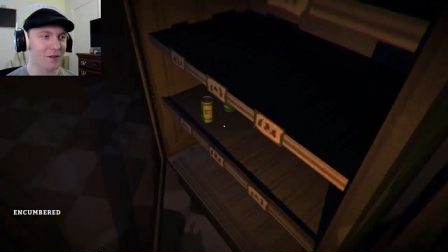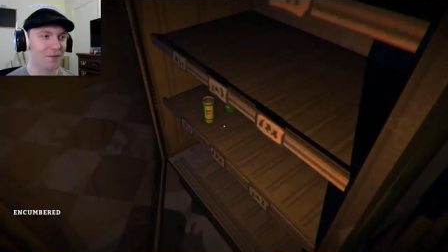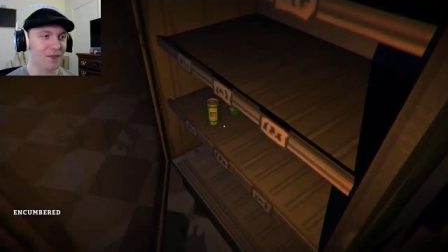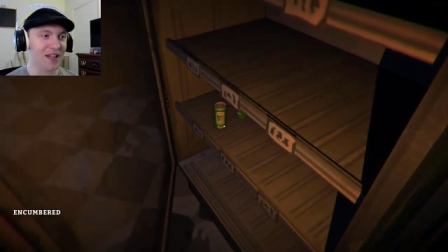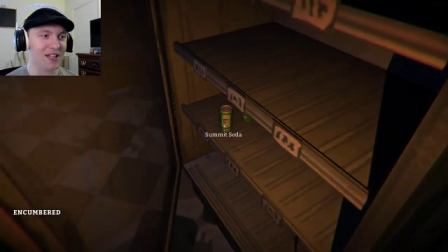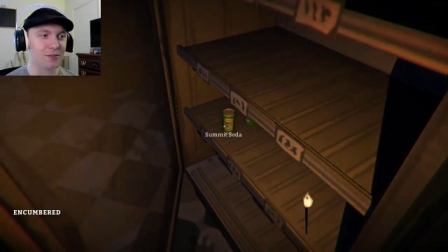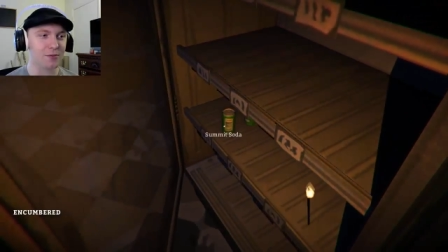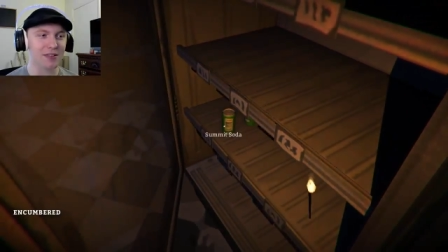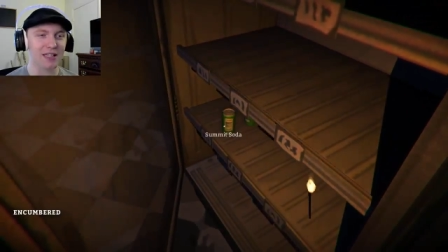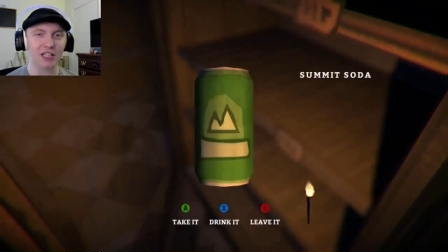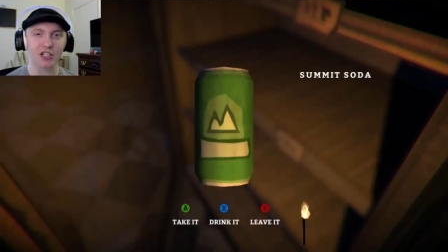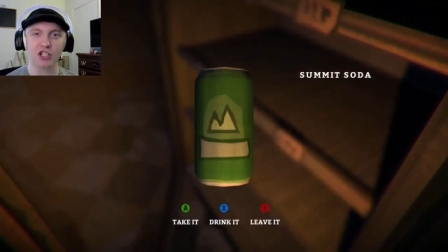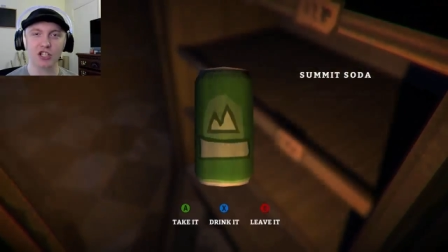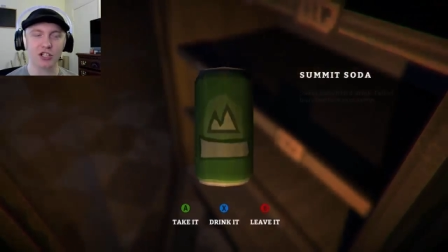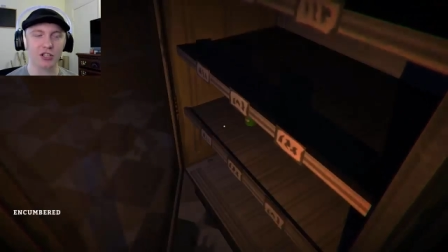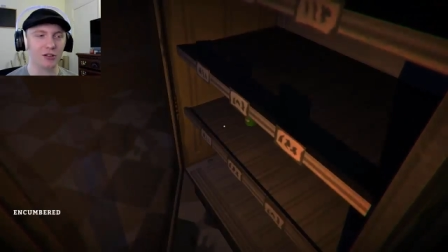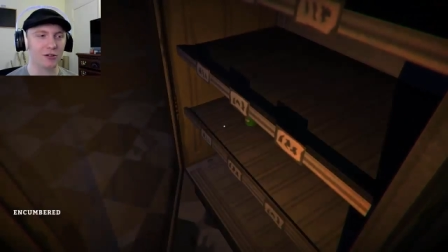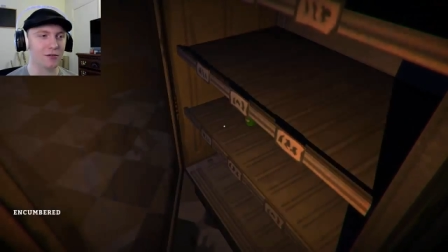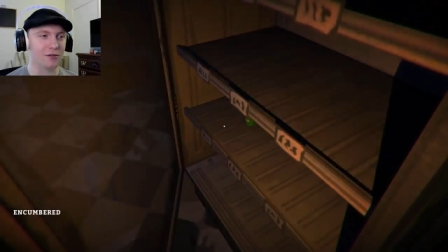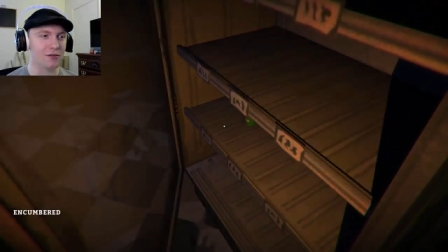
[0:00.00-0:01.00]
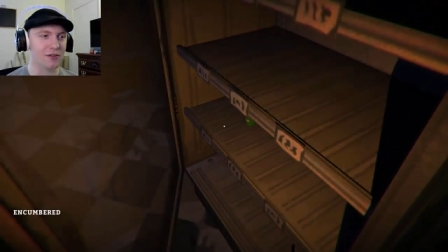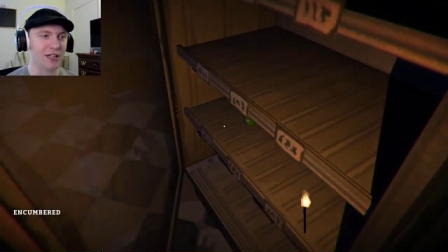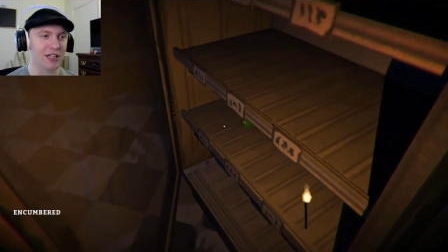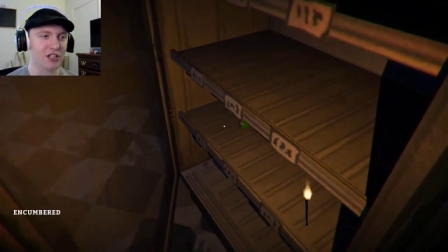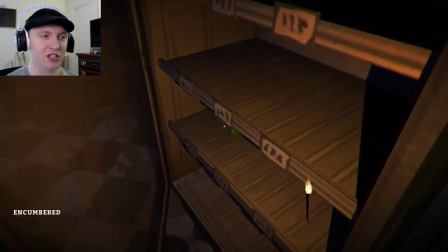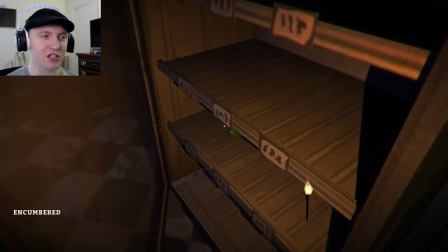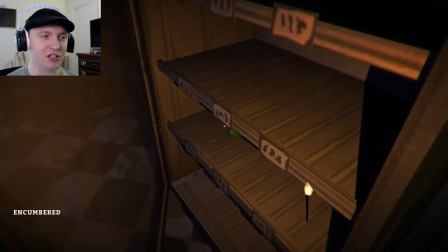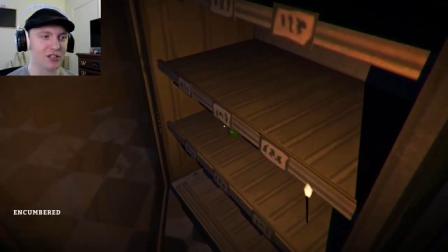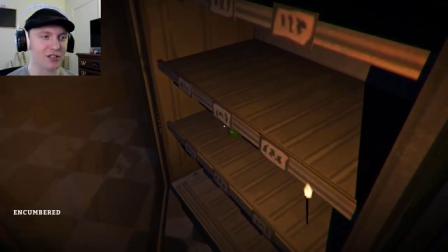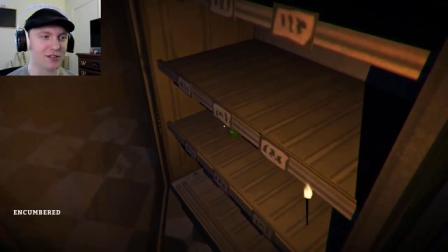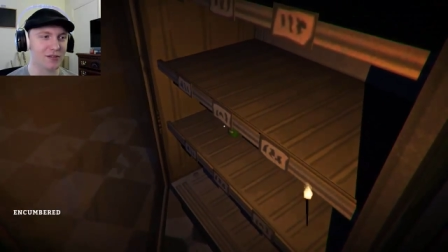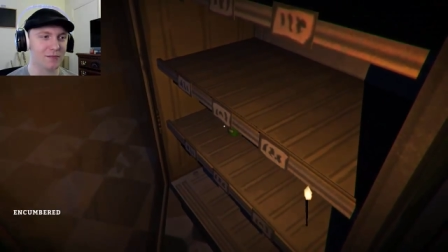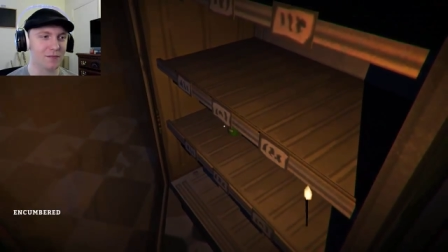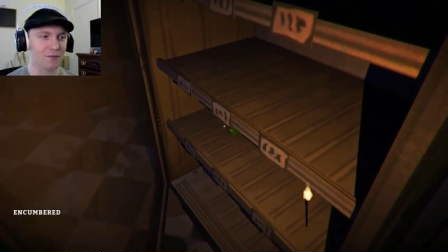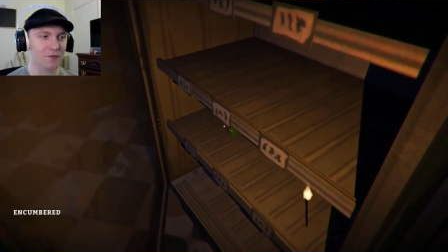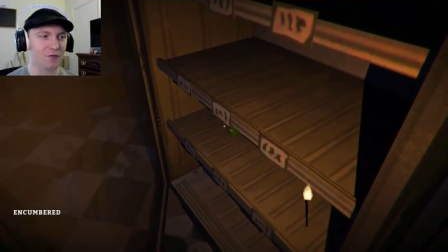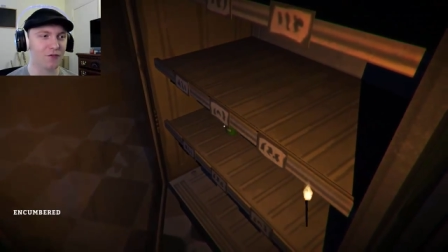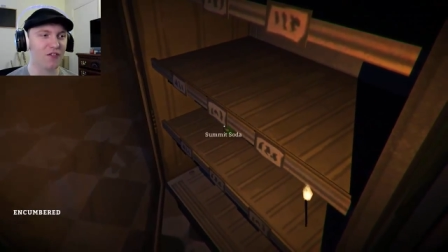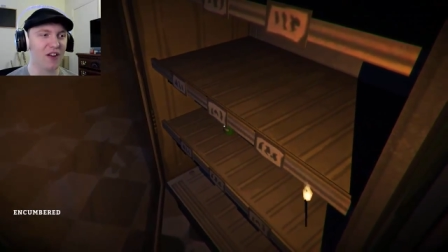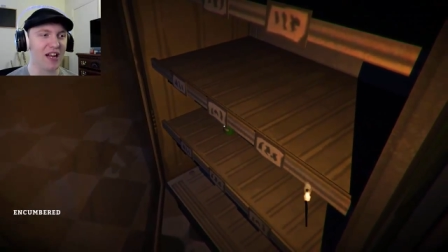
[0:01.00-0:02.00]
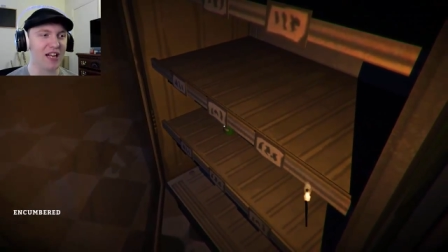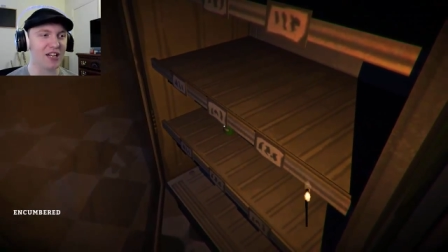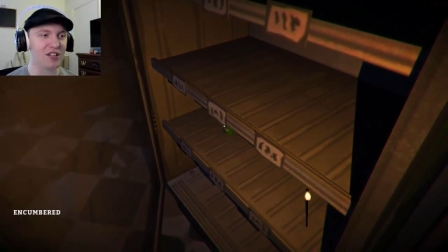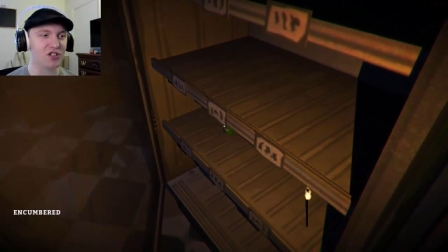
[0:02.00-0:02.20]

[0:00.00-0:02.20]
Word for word: That's what they should do. They should just fake